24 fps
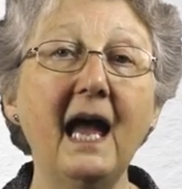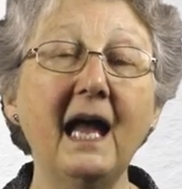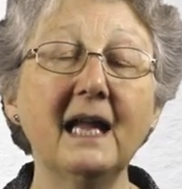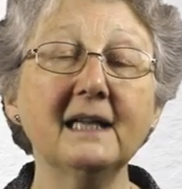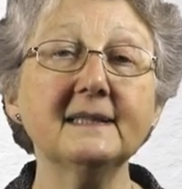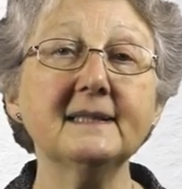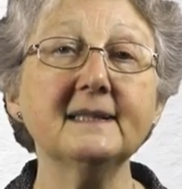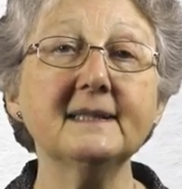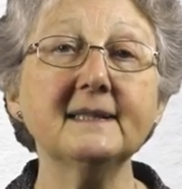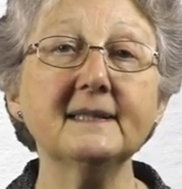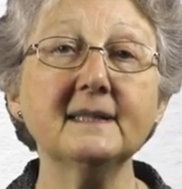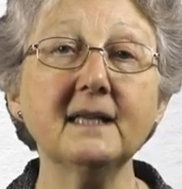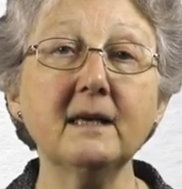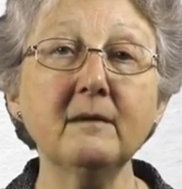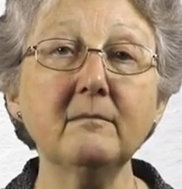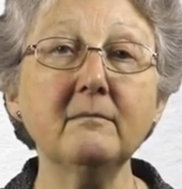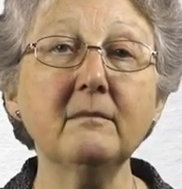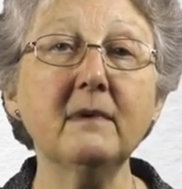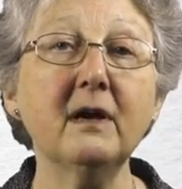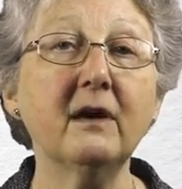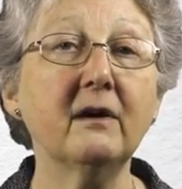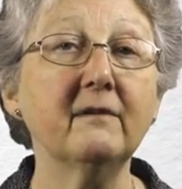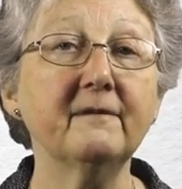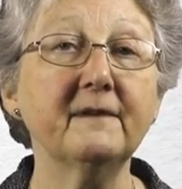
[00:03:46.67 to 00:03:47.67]
and
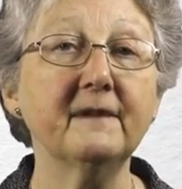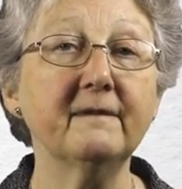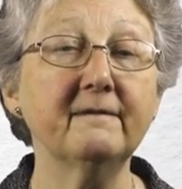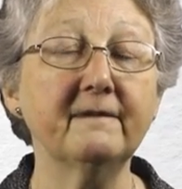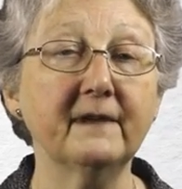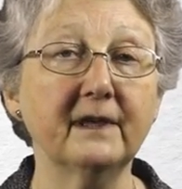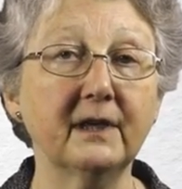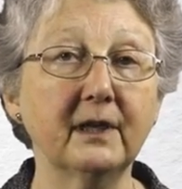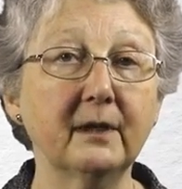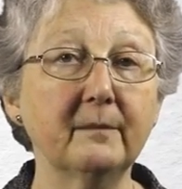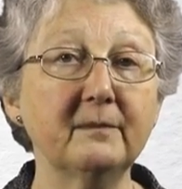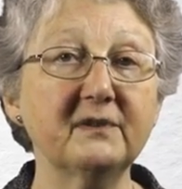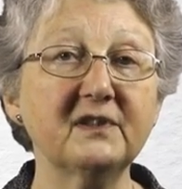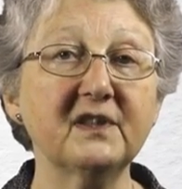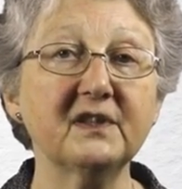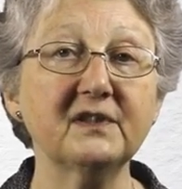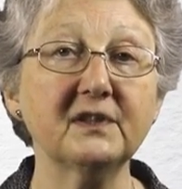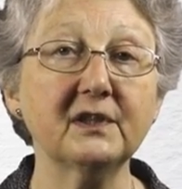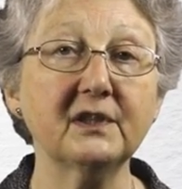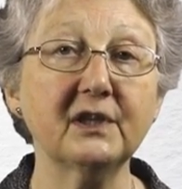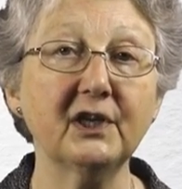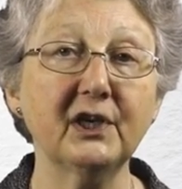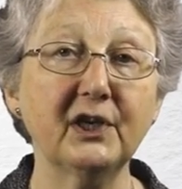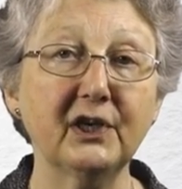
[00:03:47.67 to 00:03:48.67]
some of the verbs
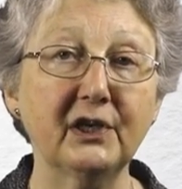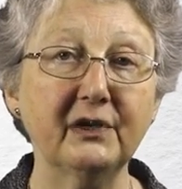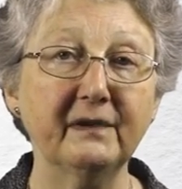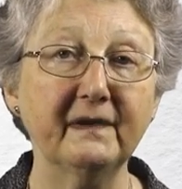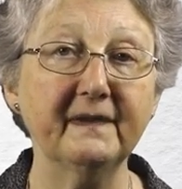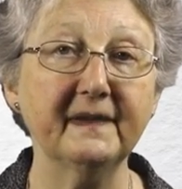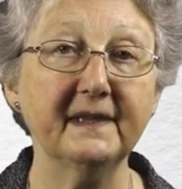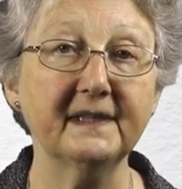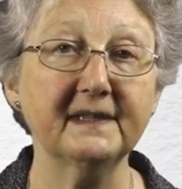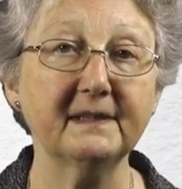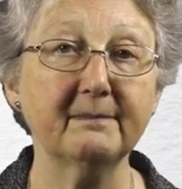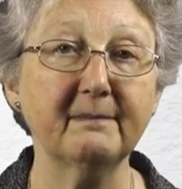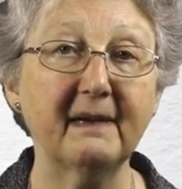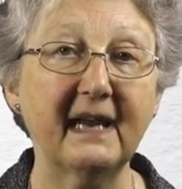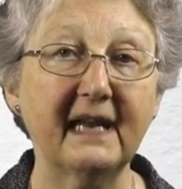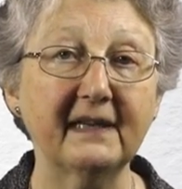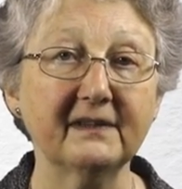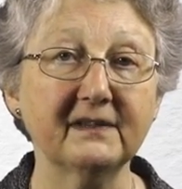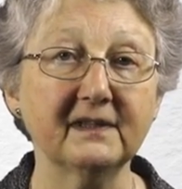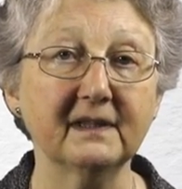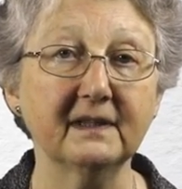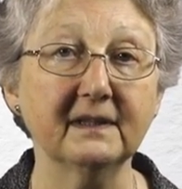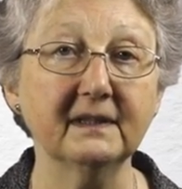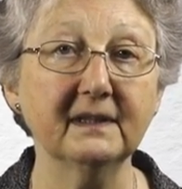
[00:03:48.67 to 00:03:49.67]
that occur in this
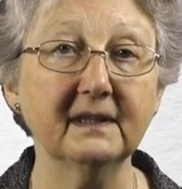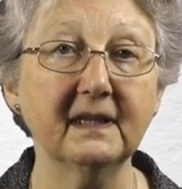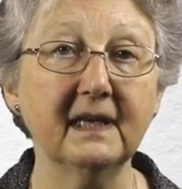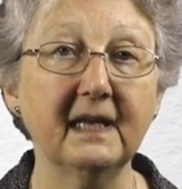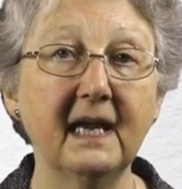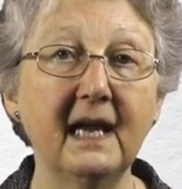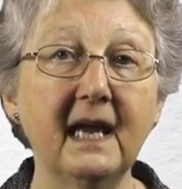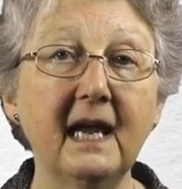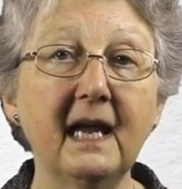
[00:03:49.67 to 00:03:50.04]
pattern